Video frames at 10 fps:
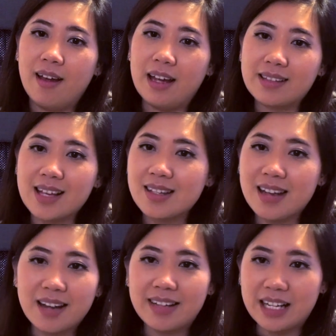It
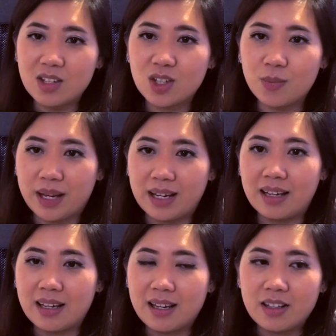doesn't need to
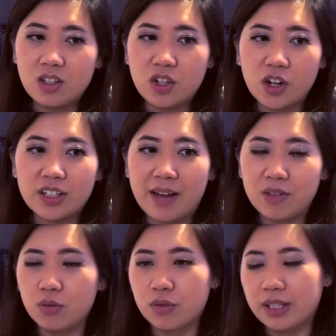be, you don't have
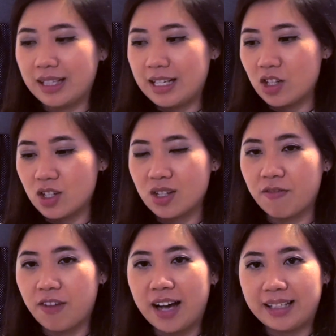to really just
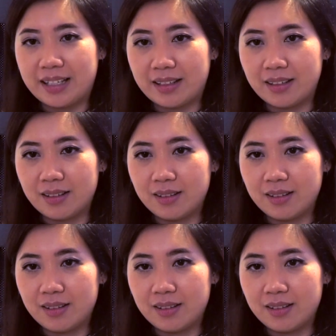define it